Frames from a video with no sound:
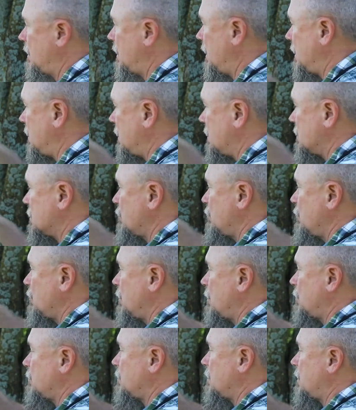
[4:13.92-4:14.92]
and then screw
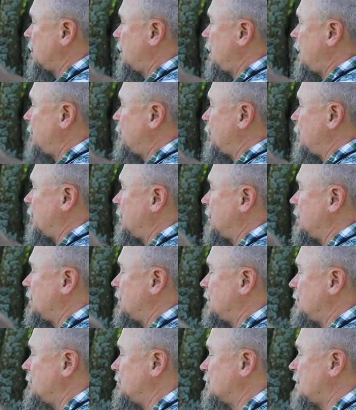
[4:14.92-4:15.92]
it onto the camera. And
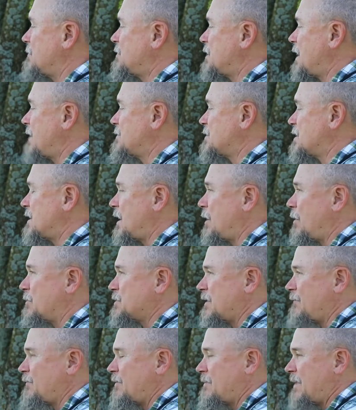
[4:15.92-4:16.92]
sometimes it
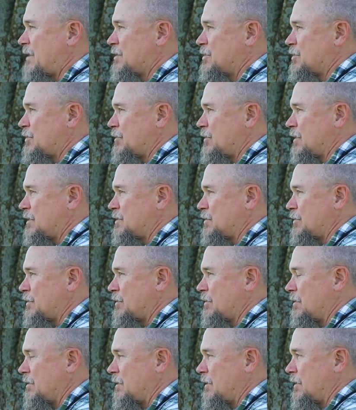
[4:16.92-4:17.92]
helps if you make sure that your
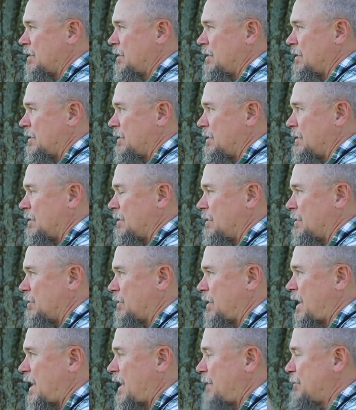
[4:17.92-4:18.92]

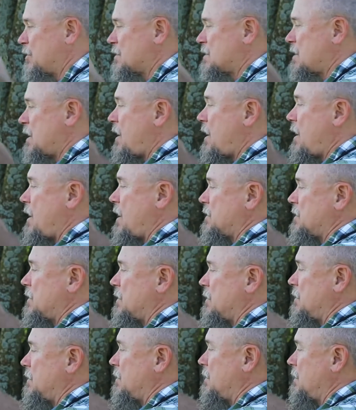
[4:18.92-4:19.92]
camera is locked,
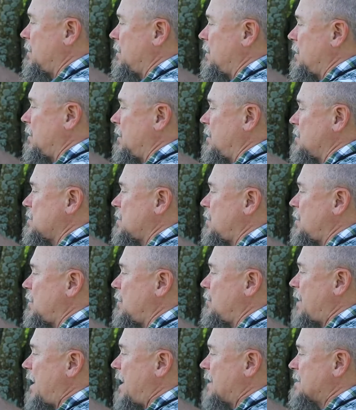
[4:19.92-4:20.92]
so you
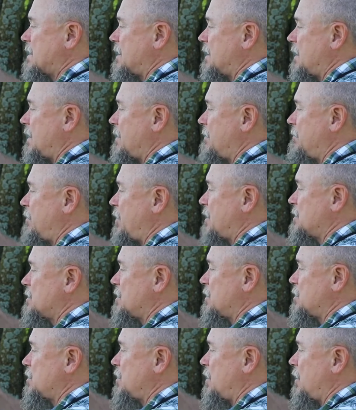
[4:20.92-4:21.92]
don't accidentally press
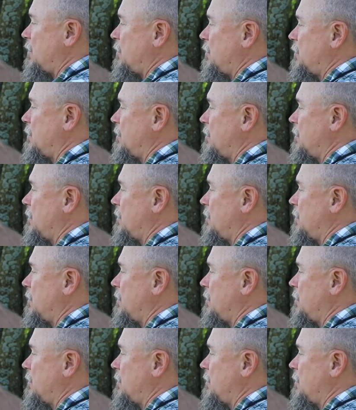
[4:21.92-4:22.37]
the shutter.